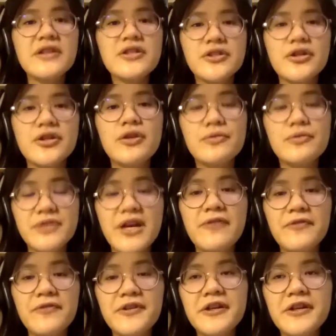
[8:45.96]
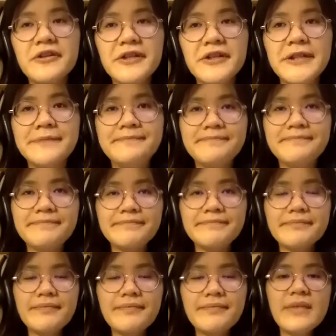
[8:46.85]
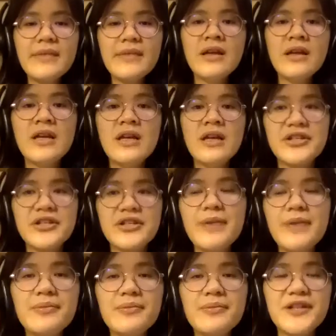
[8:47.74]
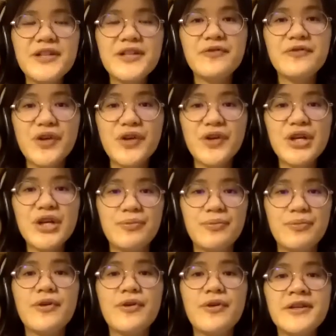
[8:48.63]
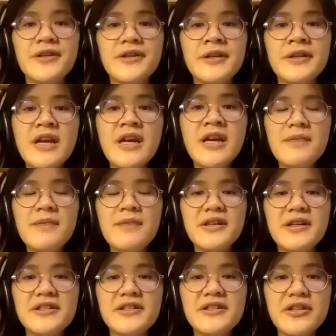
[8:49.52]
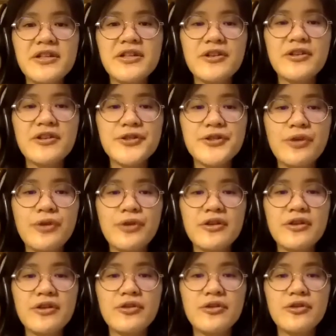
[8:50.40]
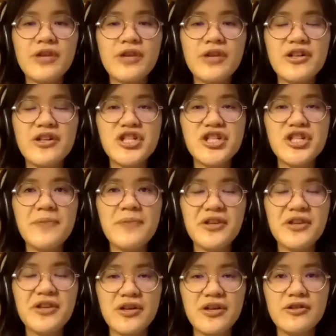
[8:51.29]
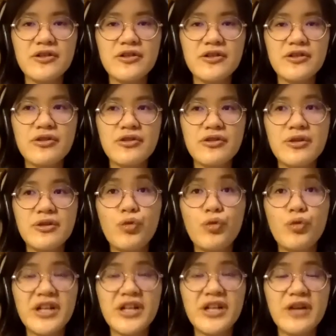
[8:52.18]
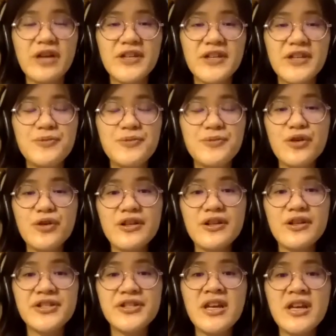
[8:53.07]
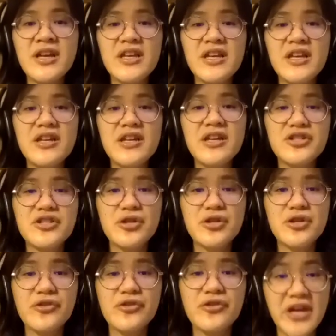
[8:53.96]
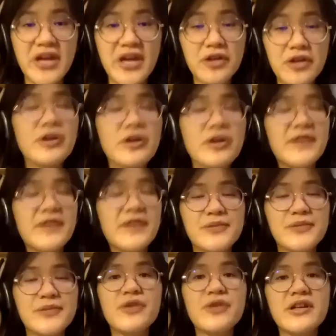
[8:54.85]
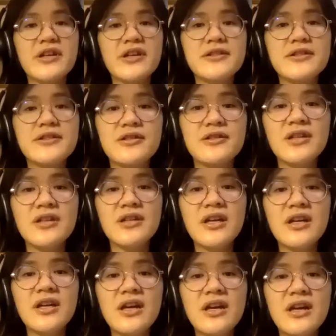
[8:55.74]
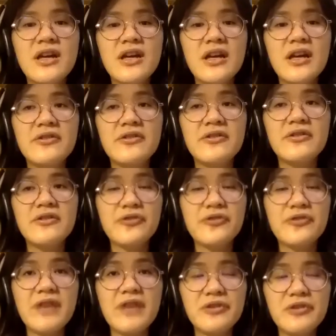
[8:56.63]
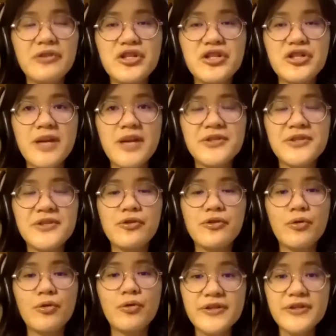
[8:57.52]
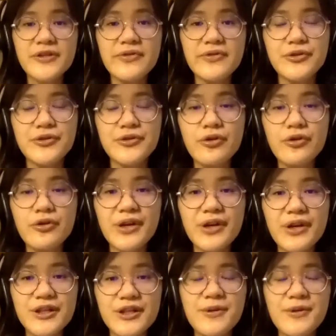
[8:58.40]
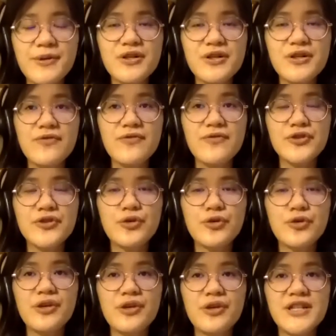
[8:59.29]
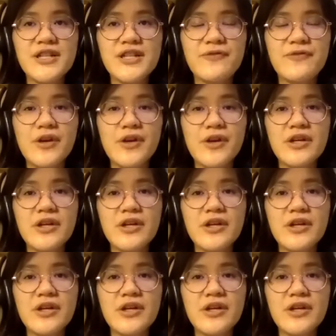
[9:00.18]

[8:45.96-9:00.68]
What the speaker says: so, definitely. Time and place are very important because they also, kind of shape the character and what kind of experience he, she, or they could have experienced. And, that really shapes the course of the story, especially if your story is a very